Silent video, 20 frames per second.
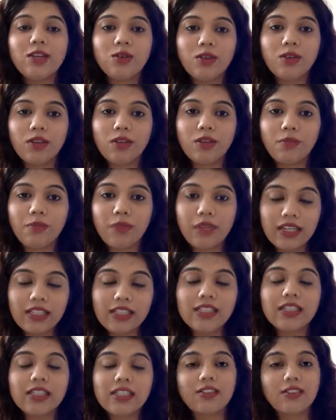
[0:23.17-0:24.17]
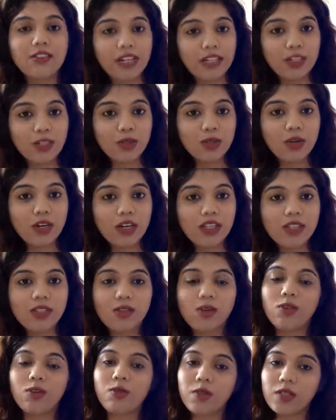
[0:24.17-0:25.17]
you can please write to
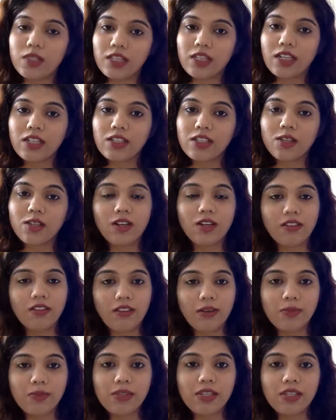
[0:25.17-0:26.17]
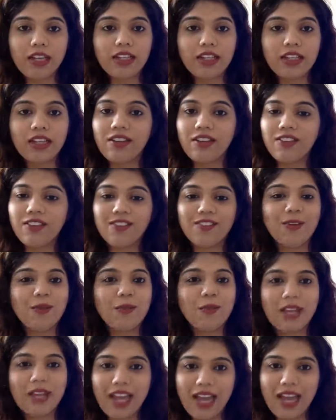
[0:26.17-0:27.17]
us or visit us on our website, and we
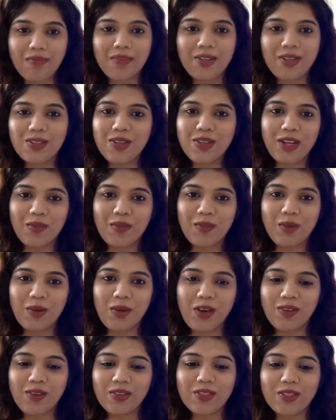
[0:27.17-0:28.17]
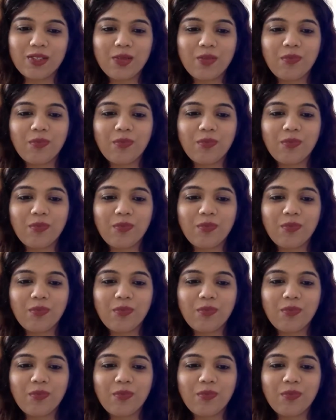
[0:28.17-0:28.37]
will be happy to help you out.